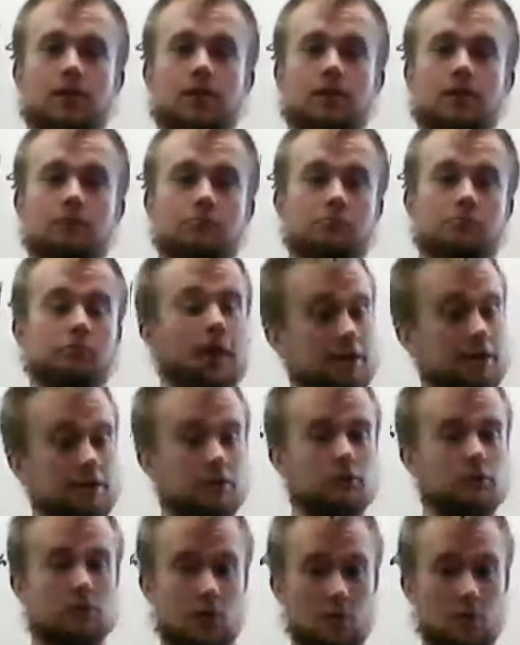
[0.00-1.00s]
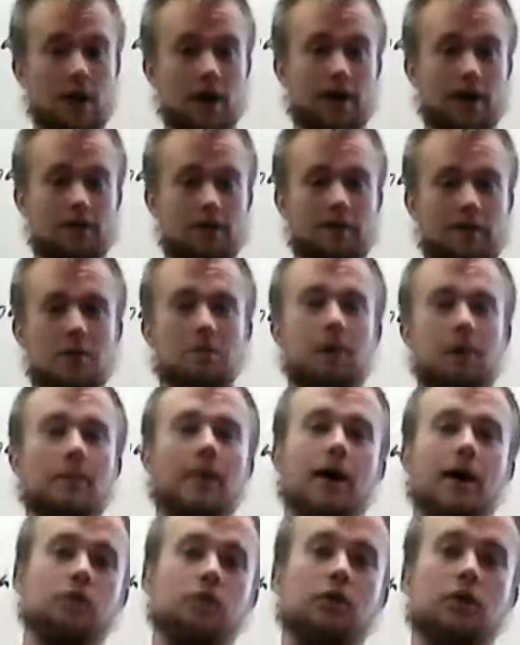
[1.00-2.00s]
That's losing weight. But
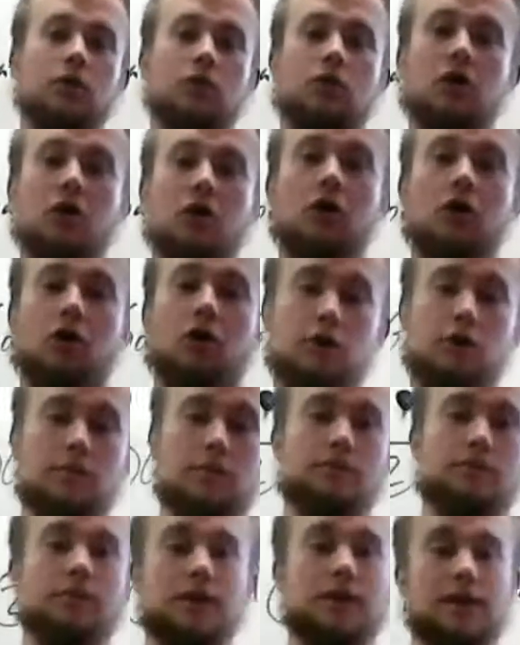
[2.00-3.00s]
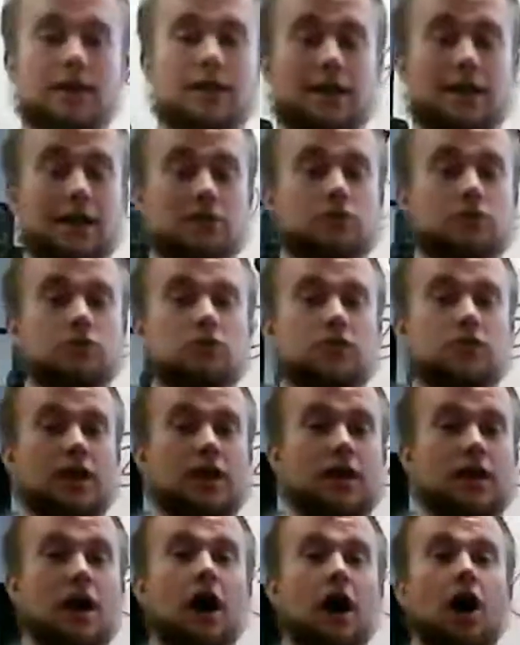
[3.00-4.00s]
my real goal is
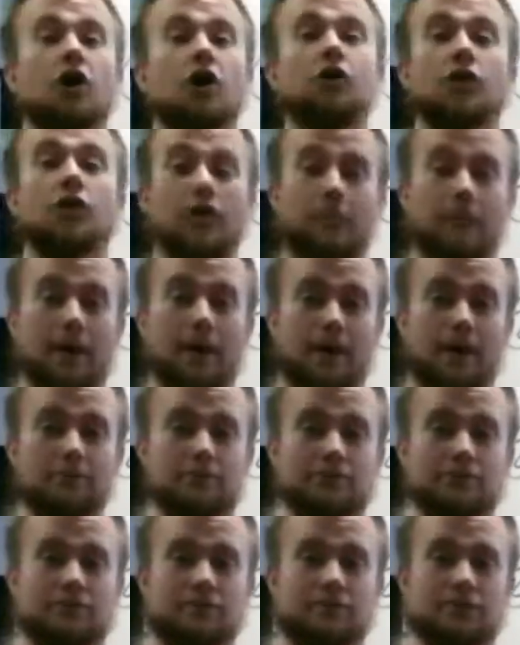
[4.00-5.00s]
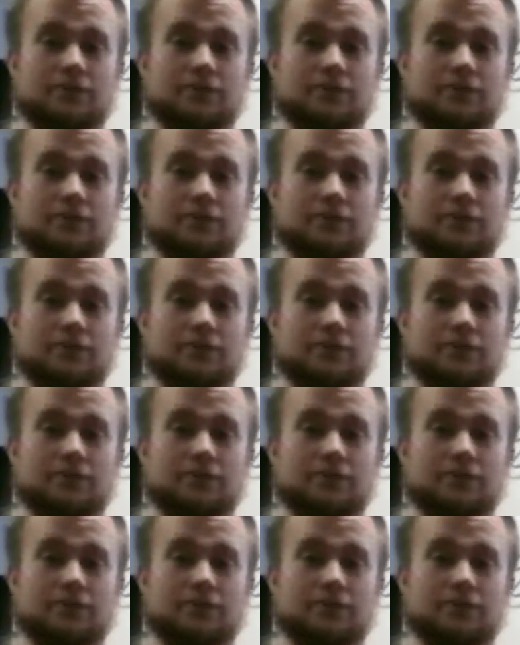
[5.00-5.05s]
losing 100 pounds.